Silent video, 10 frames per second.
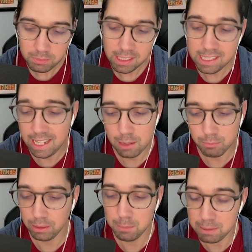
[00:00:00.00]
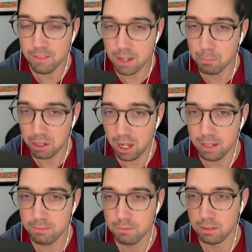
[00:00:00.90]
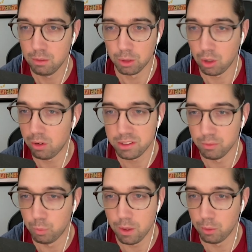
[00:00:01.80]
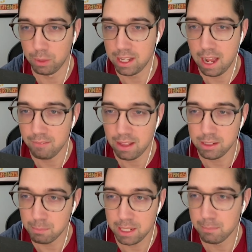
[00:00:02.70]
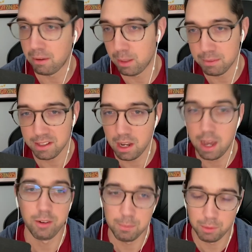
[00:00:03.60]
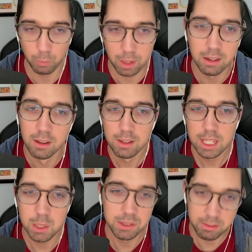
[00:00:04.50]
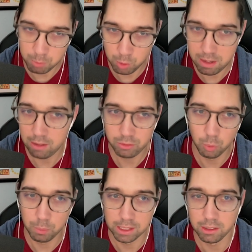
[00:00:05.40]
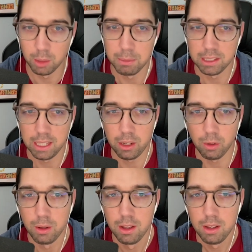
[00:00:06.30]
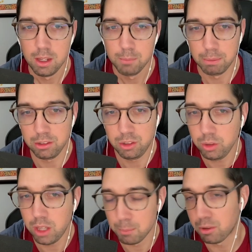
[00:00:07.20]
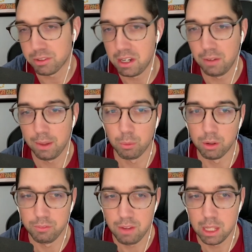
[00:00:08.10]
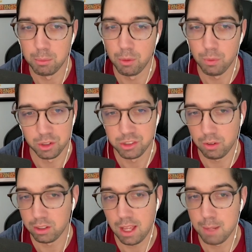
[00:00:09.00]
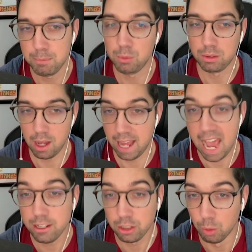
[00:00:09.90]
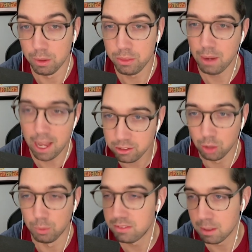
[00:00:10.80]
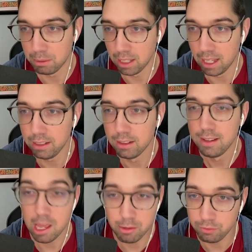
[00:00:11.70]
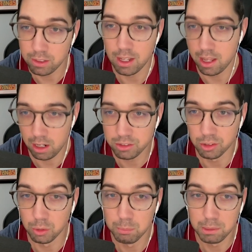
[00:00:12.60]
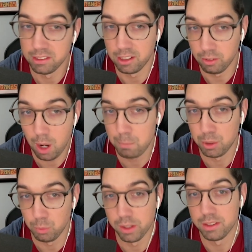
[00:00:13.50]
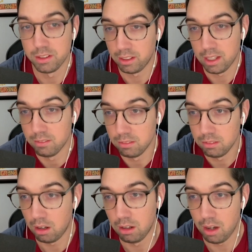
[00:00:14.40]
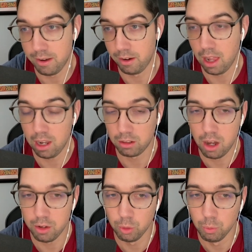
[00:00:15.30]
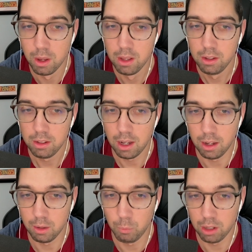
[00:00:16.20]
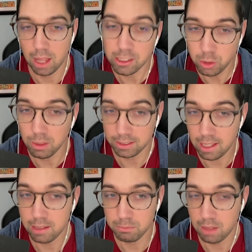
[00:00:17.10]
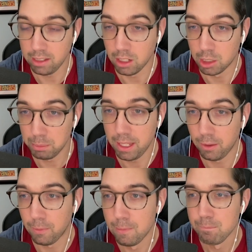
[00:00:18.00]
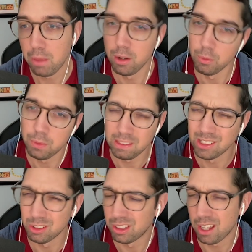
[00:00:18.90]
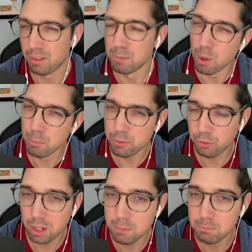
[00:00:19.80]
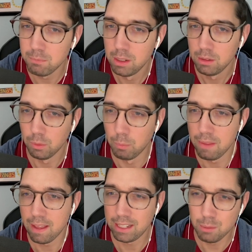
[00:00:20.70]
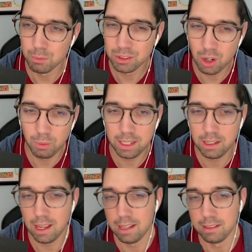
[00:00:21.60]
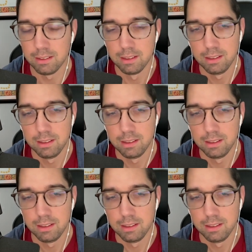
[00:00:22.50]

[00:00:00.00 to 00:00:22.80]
he can't really be the number nine, regardless of whether we can have that debate about him as a nine or him on the wing. He was even moved out to the wing a little bit later. But due to the personnel that were available, the starting lineup you kind of had to go with. You had to go with Dembele and Raphinha and Ansu because the other option was again uh, Angel Alarcon, who, uh, while I do like that that young player, I don't think this was kind of the moment for him. The way that game was going, and